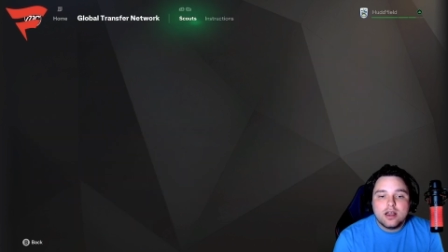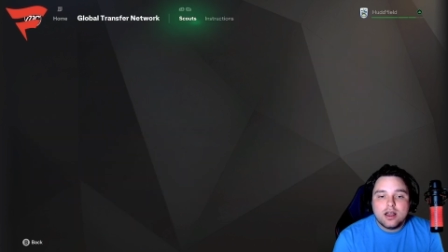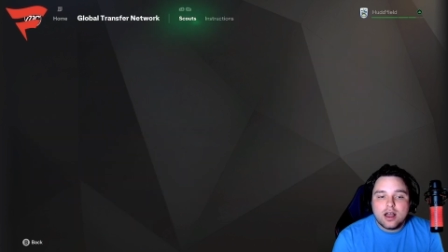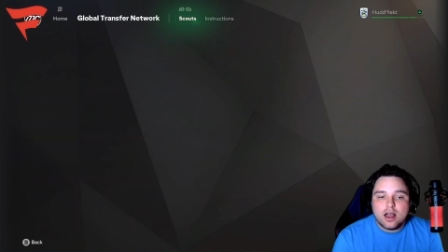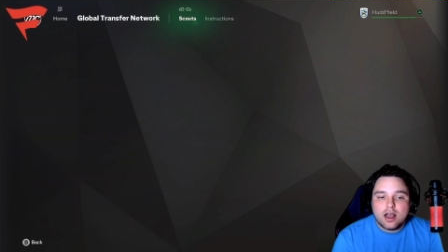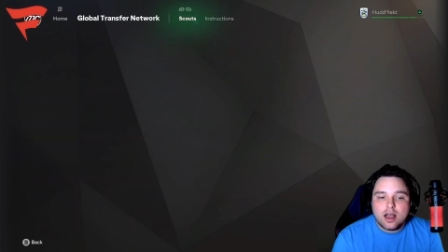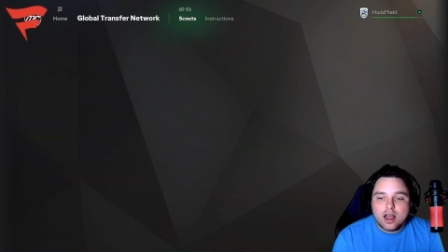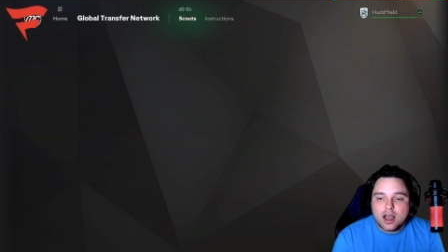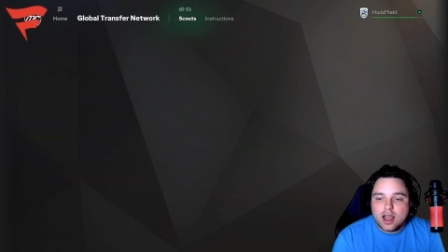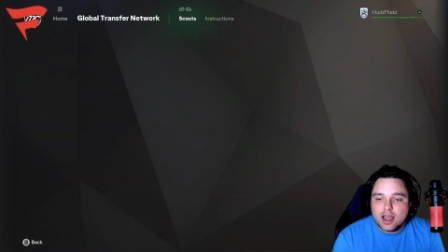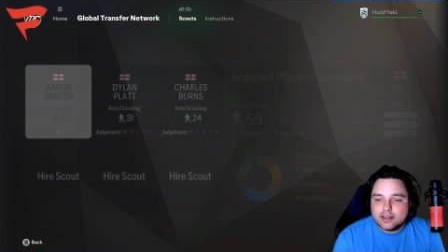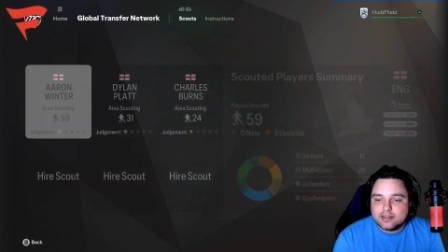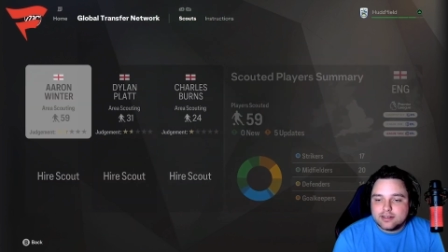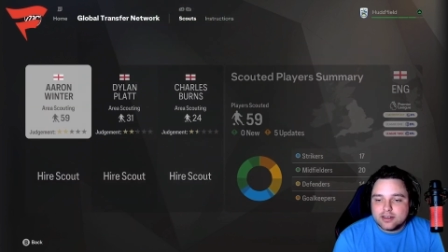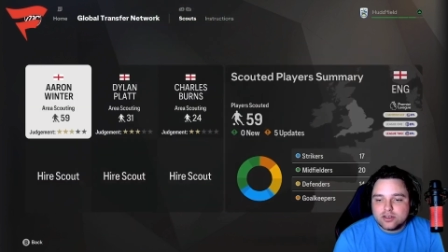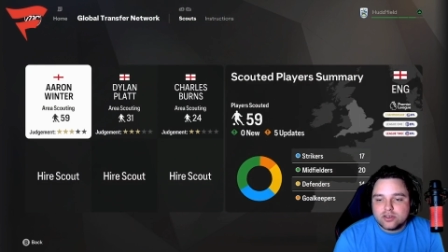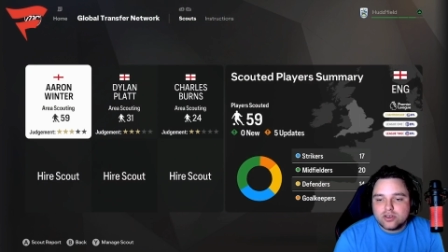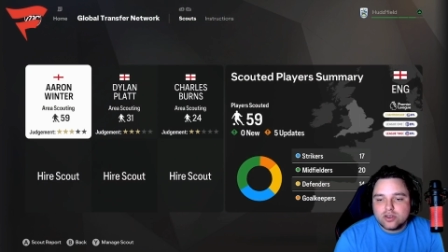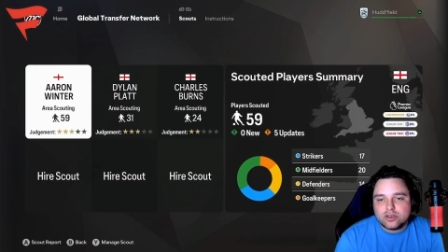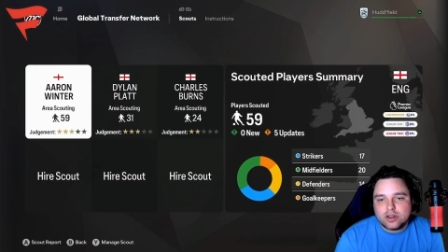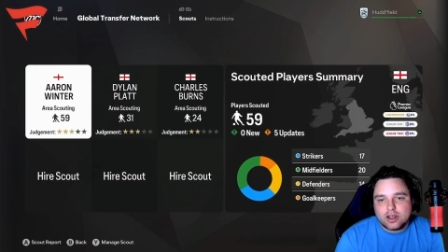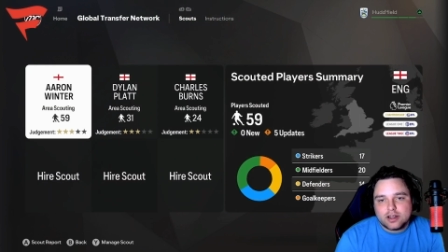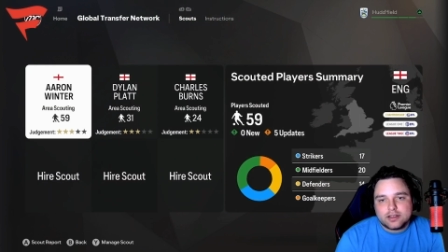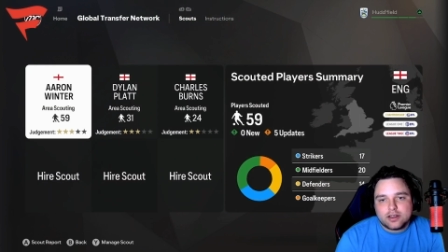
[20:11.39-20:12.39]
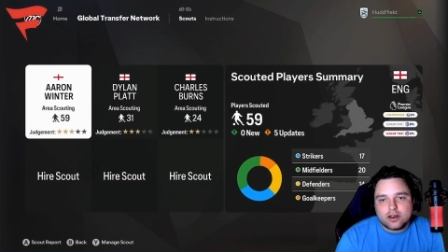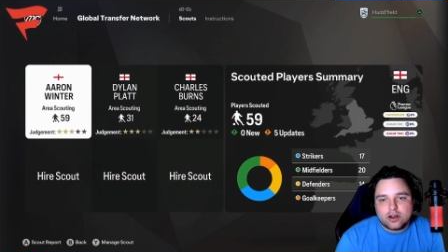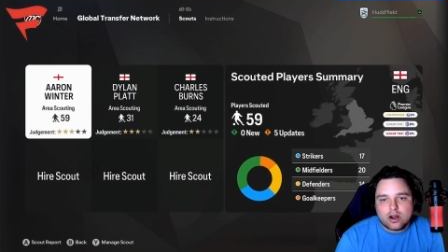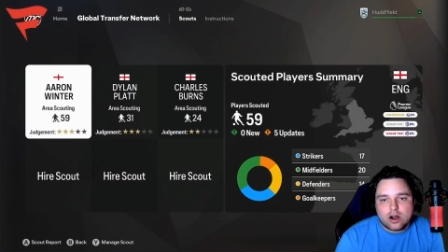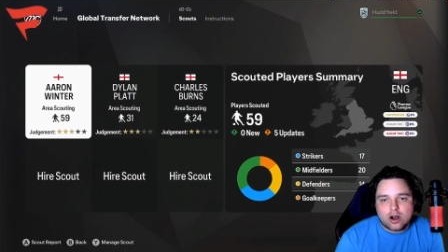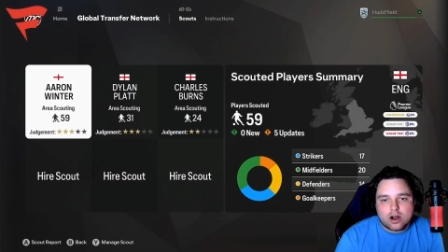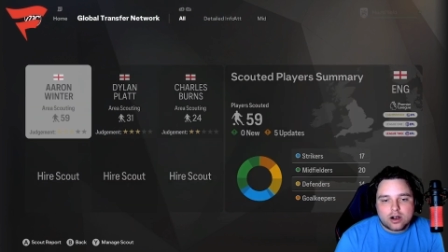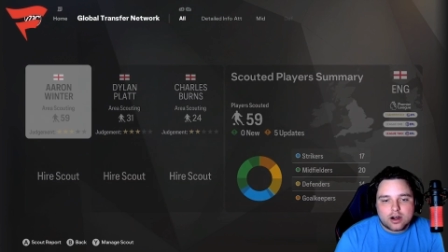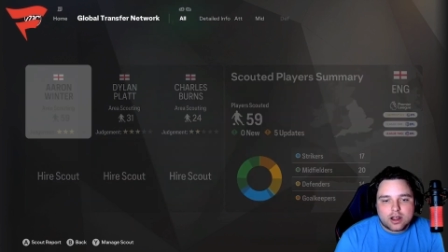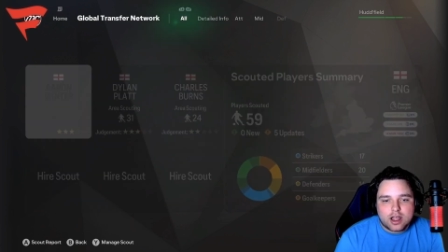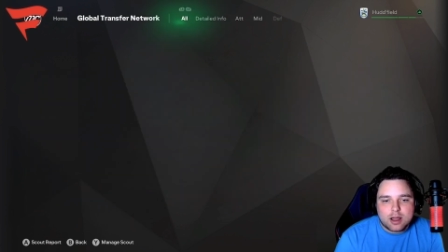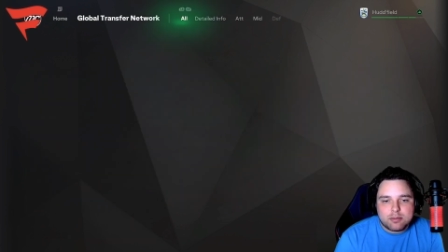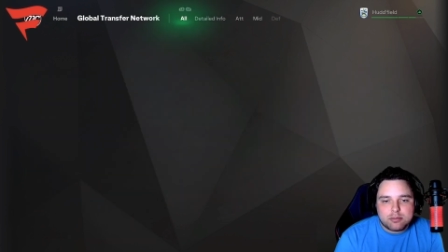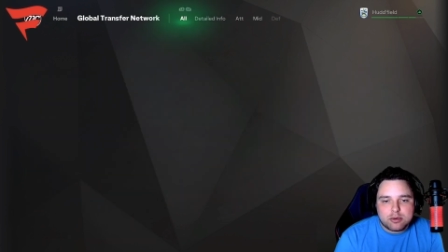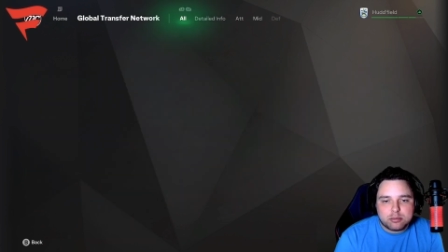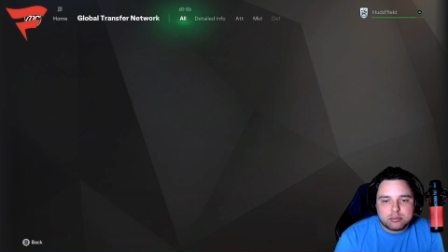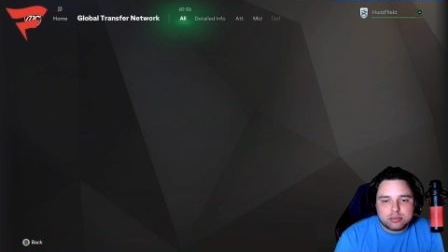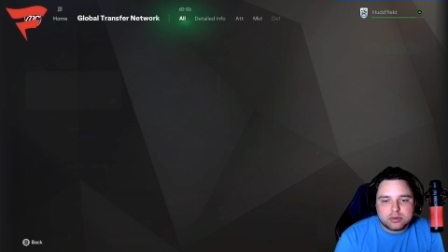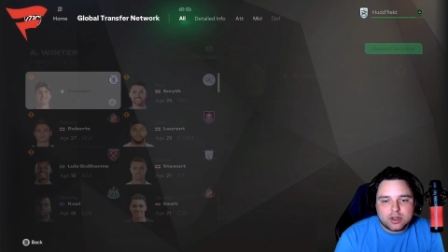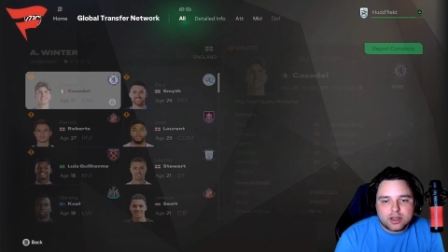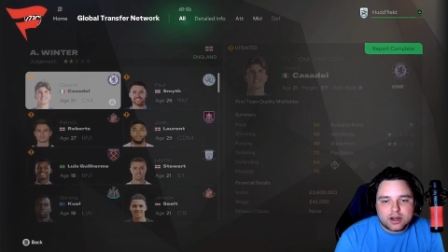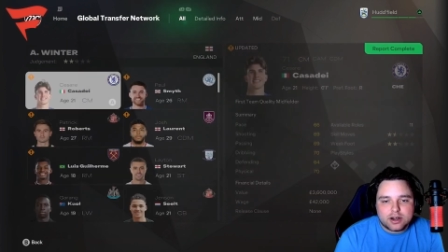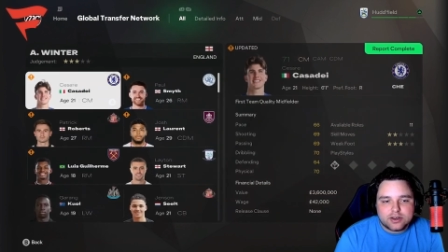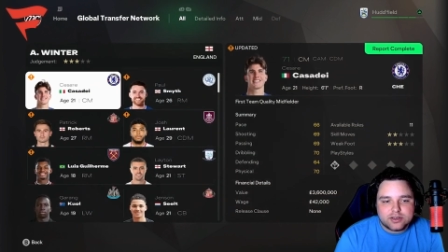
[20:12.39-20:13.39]
It does look like there are a couple
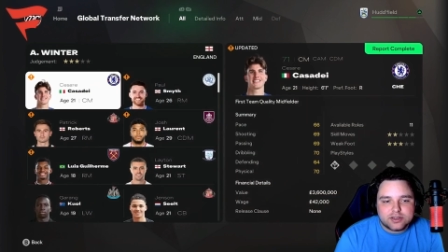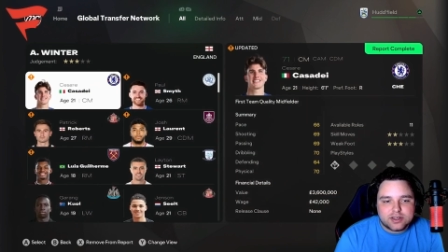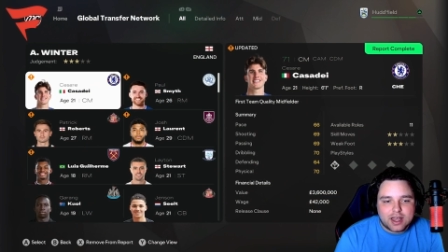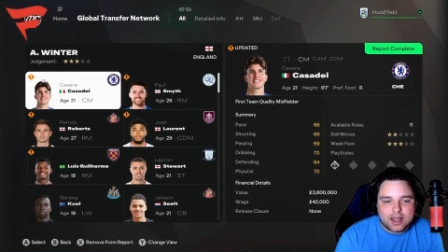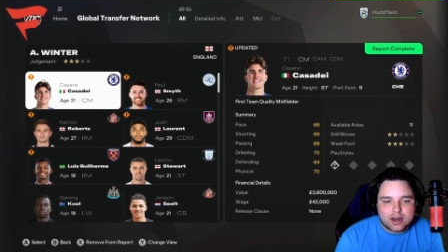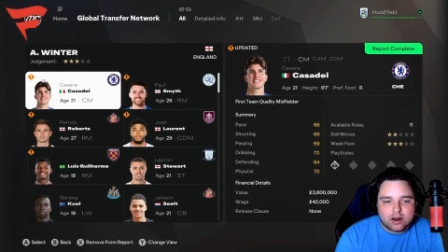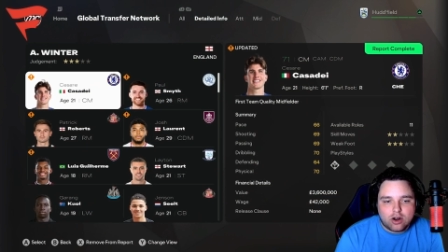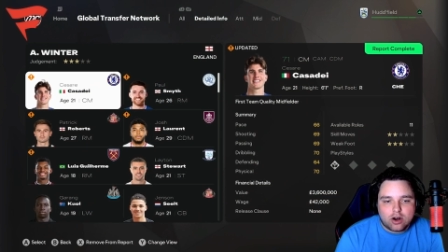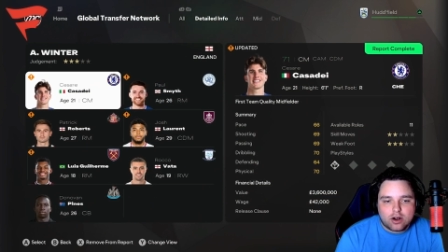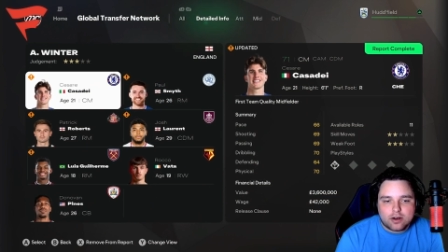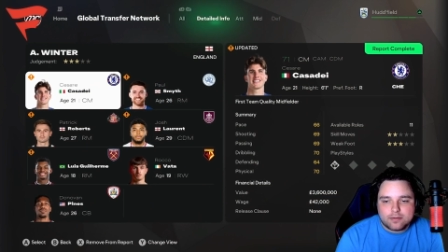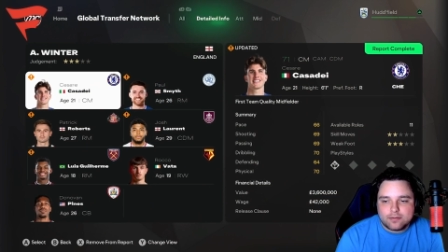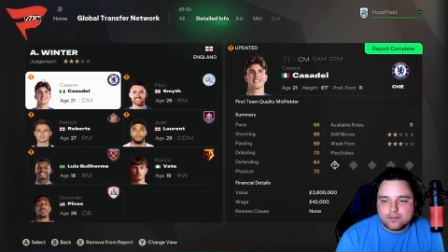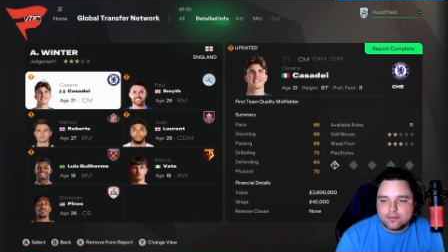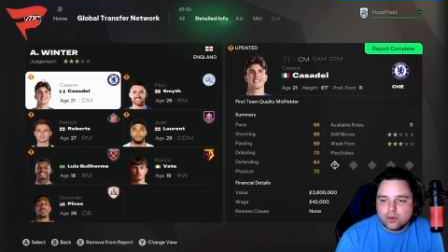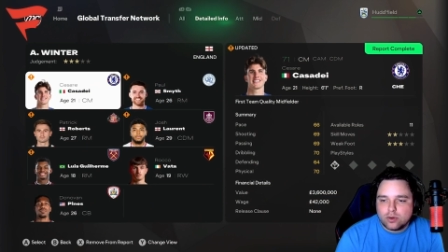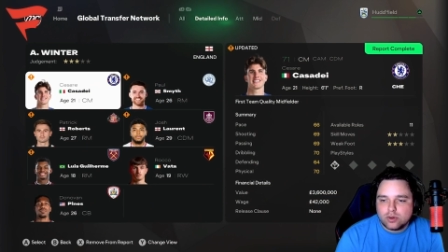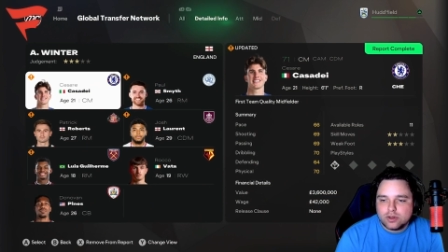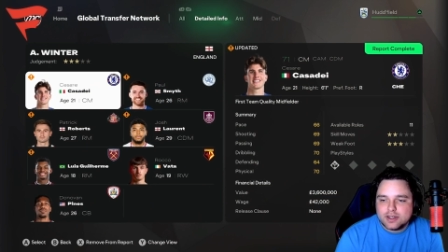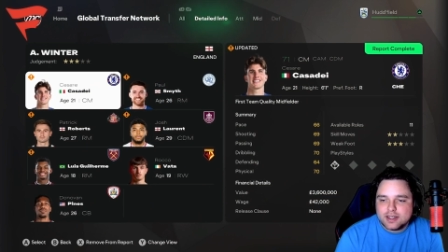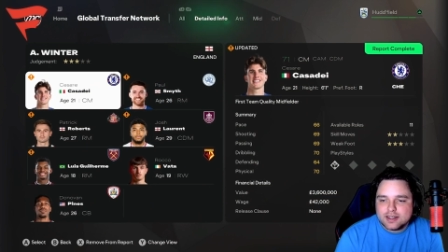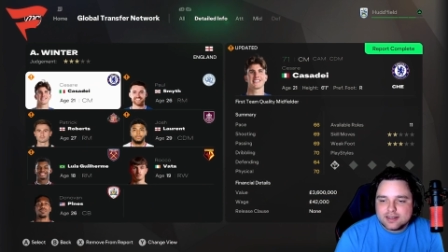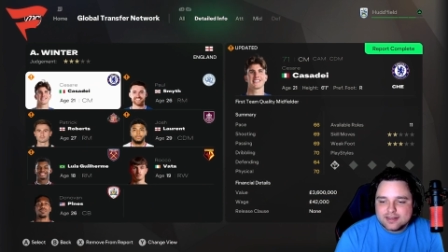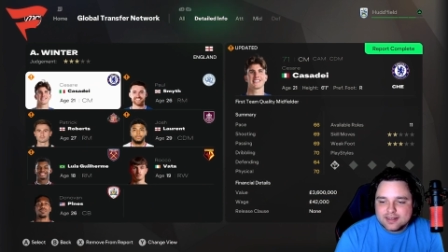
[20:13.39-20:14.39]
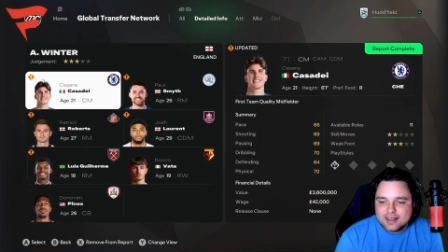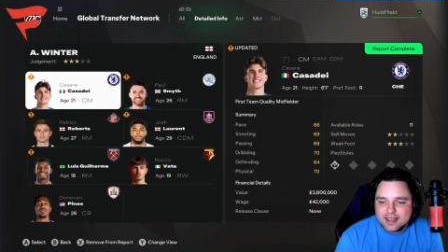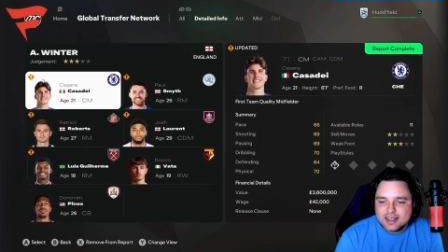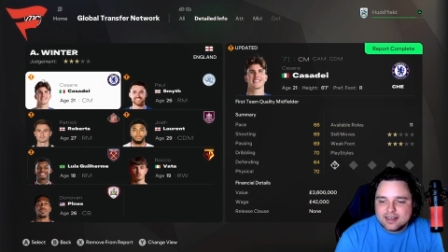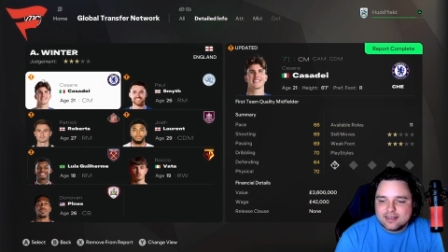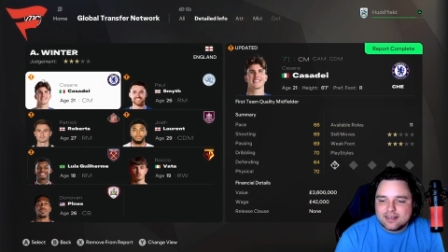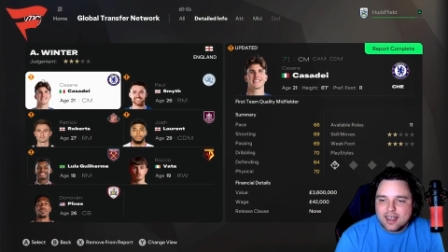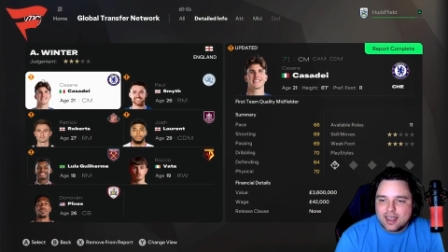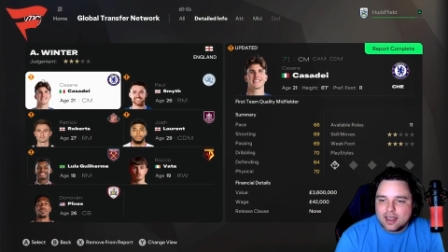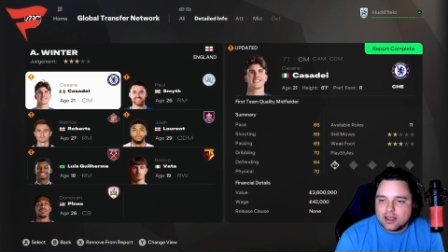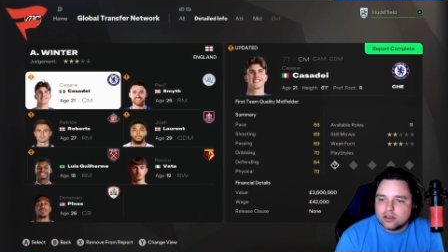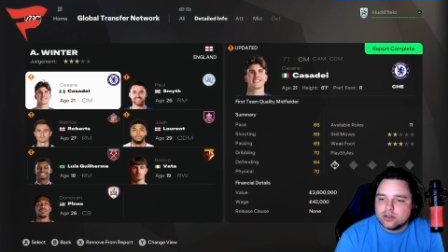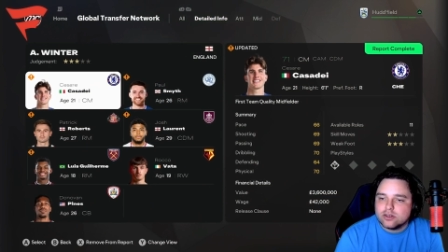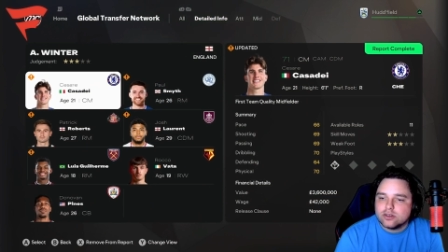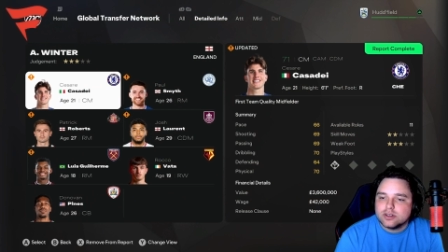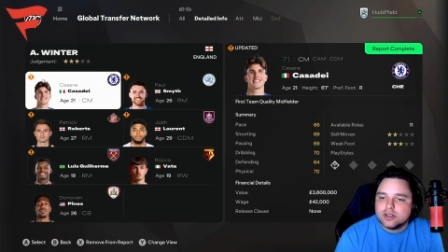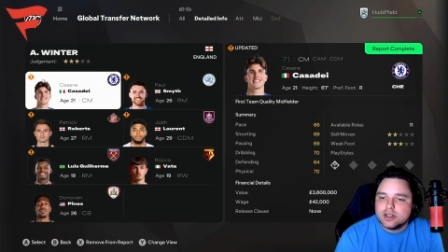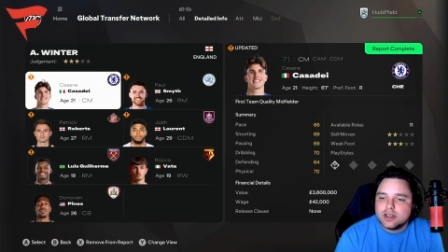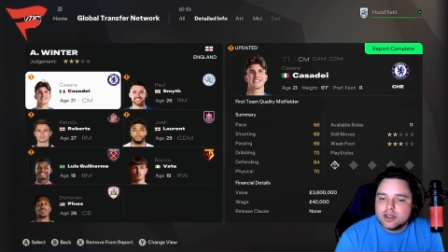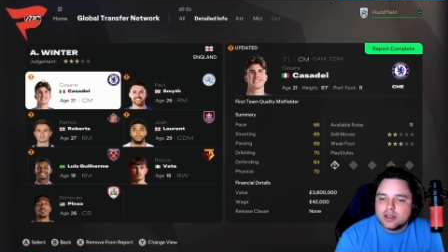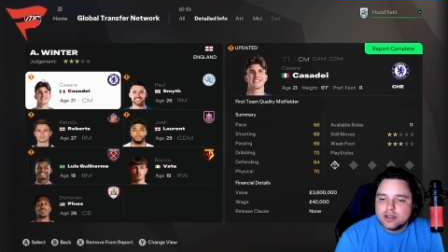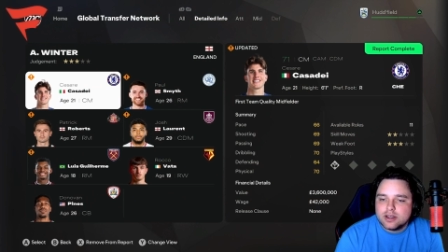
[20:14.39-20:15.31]
players that are fully detailed.